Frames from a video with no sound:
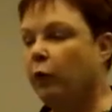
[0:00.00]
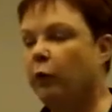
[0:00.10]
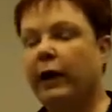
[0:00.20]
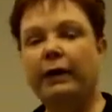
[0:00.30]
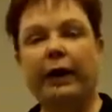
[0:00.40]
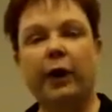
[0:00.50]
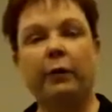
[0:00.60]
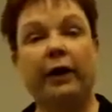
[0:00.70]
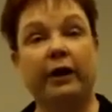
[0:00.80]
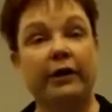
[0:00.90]
Right now,
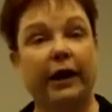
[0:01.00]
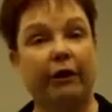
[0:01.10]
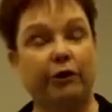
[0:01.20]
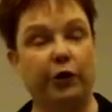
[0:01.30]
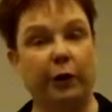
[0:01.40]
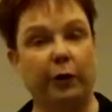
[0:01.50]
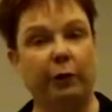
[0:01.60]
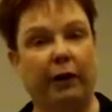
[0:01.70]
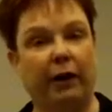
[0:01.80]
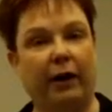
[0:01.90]
we're going to take a
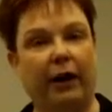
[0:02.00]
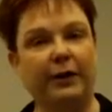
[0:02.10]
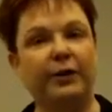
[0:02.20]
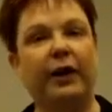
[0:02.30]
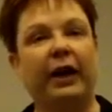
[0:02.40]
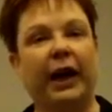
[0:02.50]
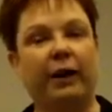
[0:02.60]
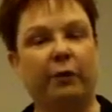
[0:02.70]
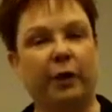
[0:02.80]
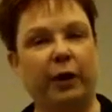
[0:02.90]
short pause
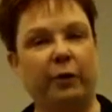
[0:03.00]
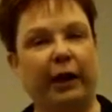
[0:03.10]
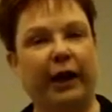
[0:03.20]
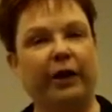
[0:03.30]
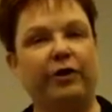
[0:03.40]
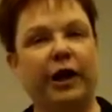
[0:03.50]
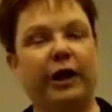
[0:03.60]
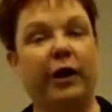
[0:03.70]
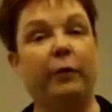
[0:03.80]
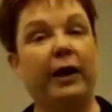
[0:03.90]
and rearrange
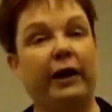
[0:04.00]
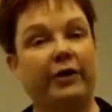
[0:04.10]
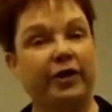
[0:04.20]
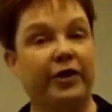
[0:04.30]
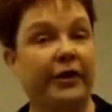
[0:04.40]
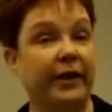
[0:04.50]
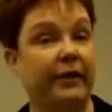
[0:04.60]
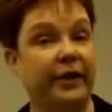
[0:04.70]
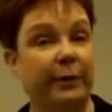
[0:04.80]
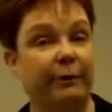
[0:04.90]
and get ready to see
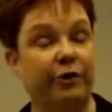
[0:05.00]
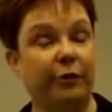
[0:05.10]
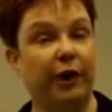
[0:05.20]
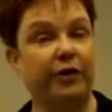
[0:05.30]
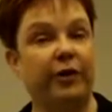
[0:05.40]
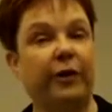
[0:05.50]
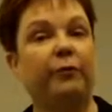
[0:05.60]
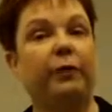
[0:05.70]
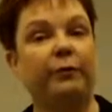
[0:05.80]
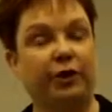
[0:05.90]
the
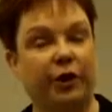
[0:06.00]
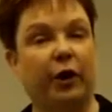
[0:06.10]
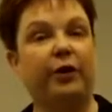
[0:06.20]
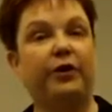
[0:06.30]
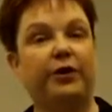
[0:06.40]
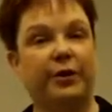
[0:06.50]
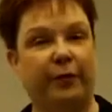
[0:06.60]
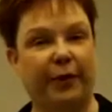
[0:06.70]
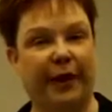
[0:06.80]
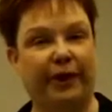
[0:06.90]
demonstration from start to
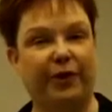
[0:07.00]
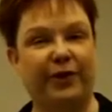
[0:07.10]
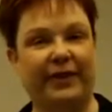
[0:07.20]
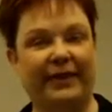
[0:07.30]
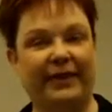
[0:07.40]
finish.